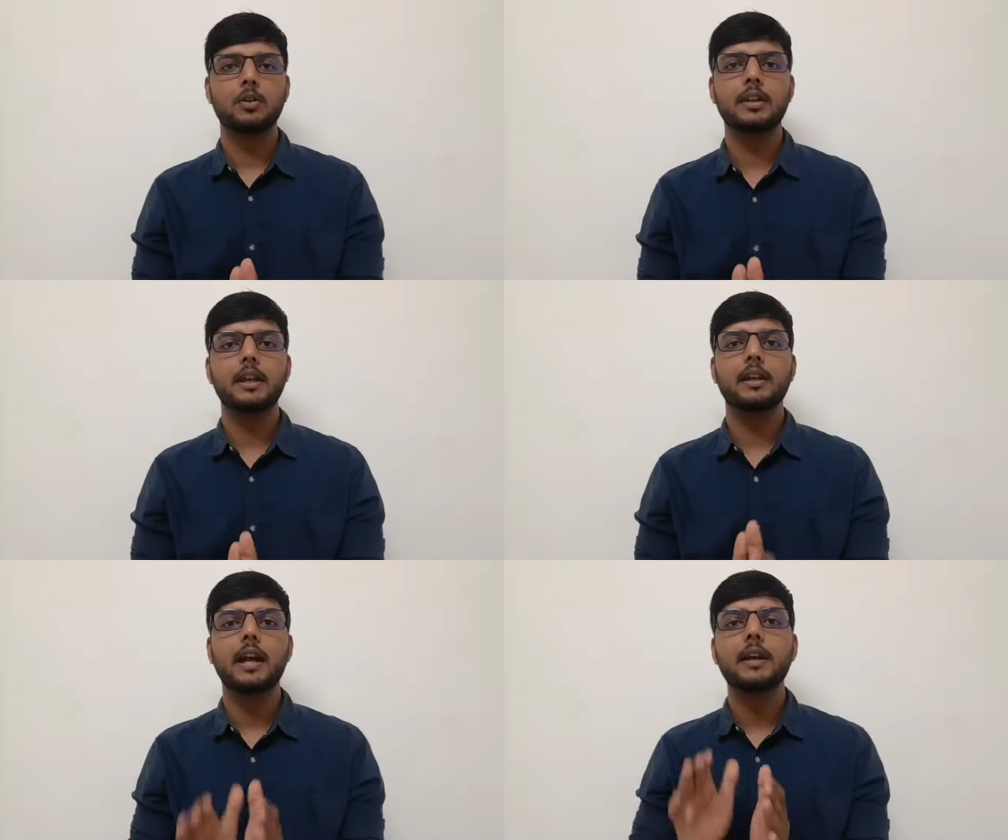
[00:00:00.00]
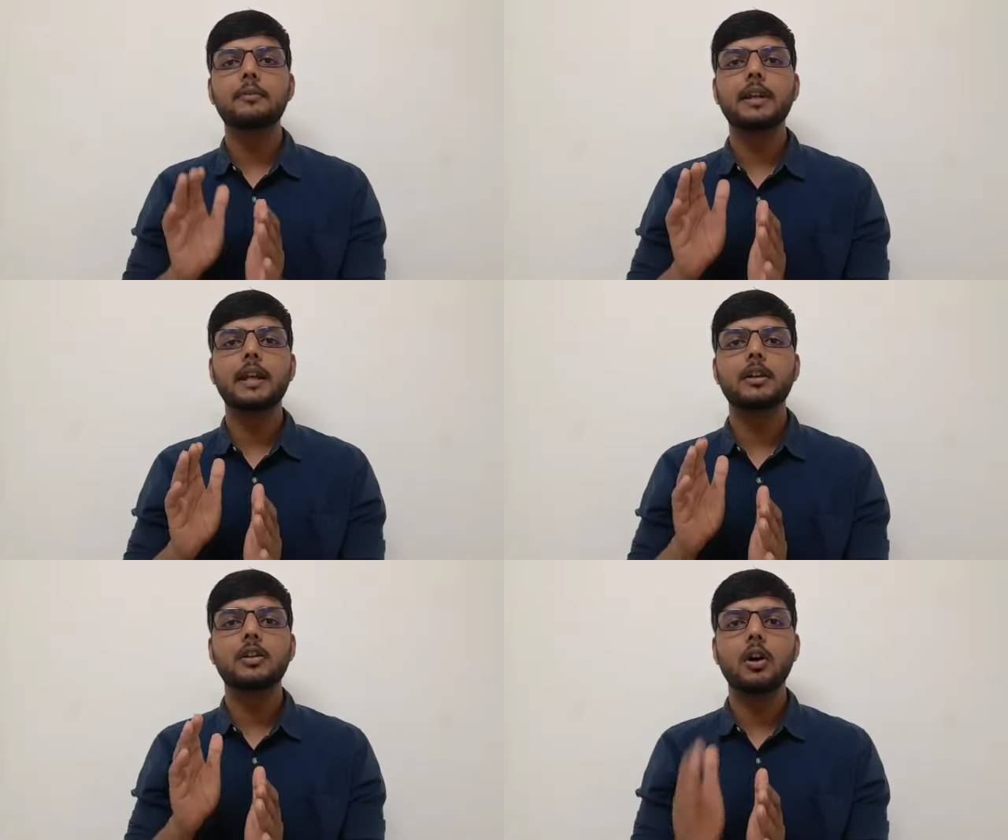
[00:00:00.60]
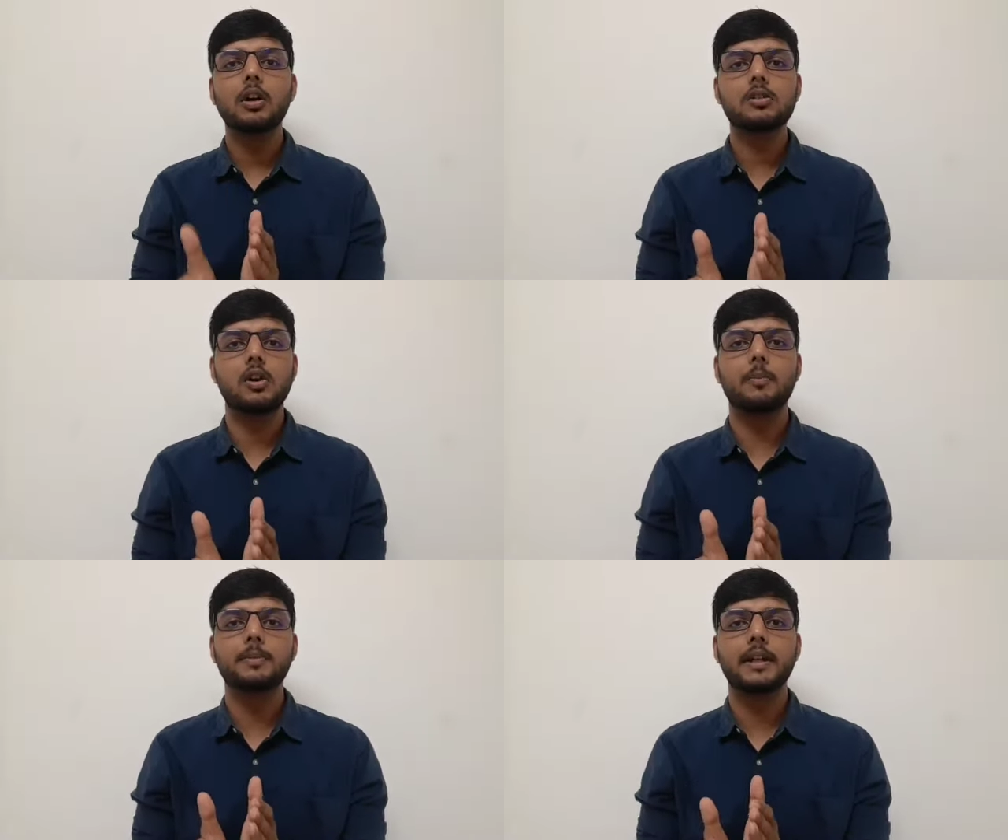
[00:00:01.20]
Okay, and we
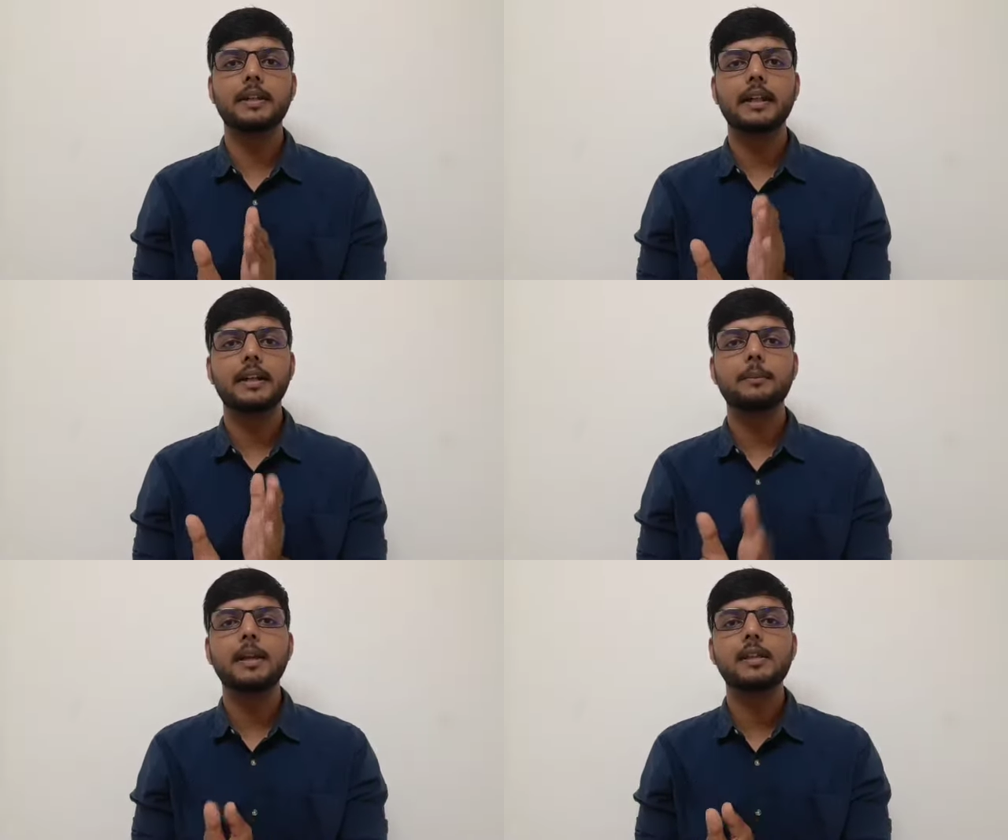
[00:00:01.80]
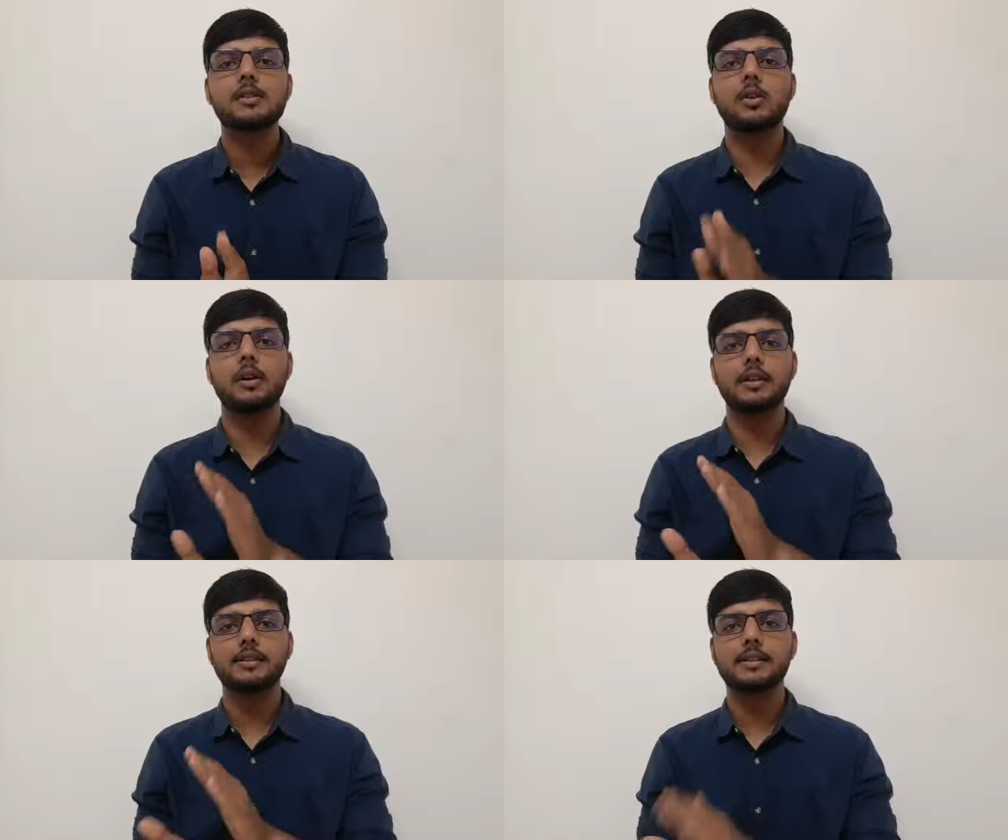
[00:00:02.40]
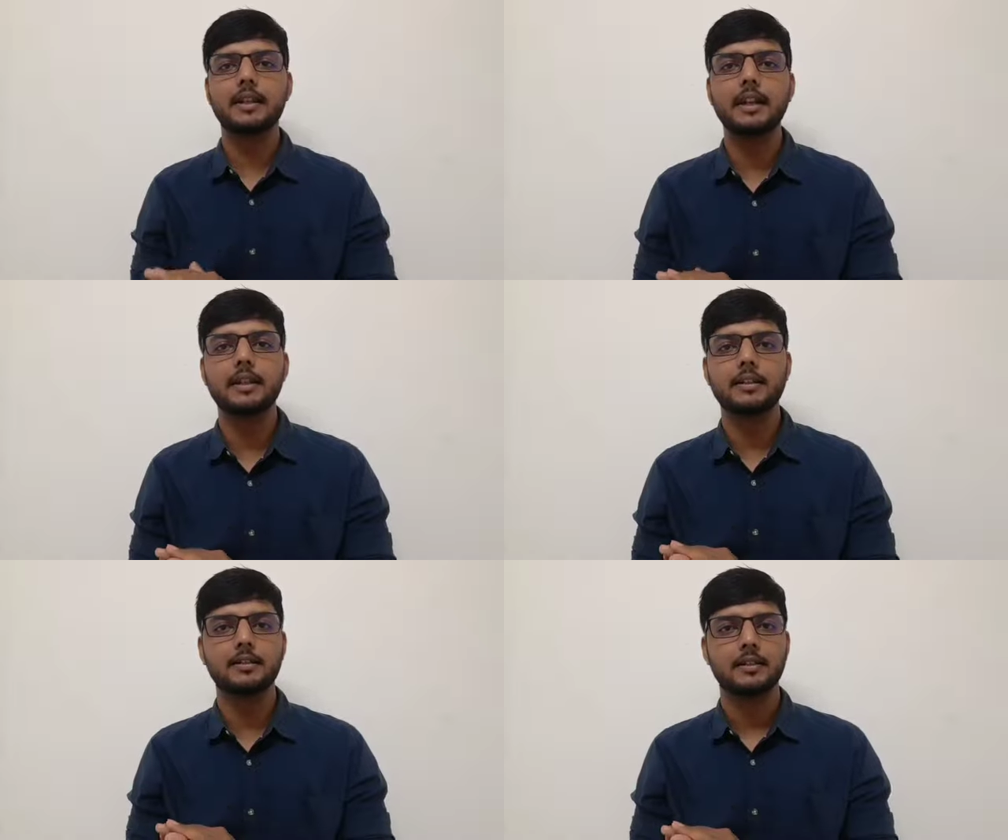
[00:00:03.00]
cannot obtain that image on the
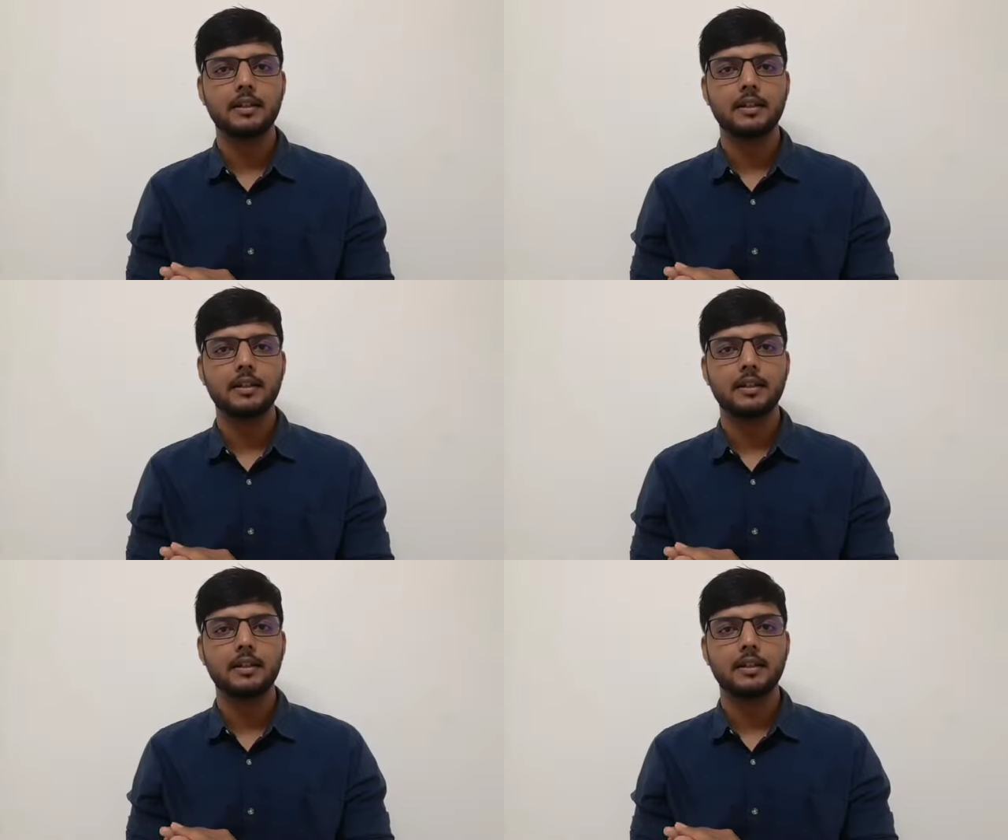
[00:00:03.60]
screen.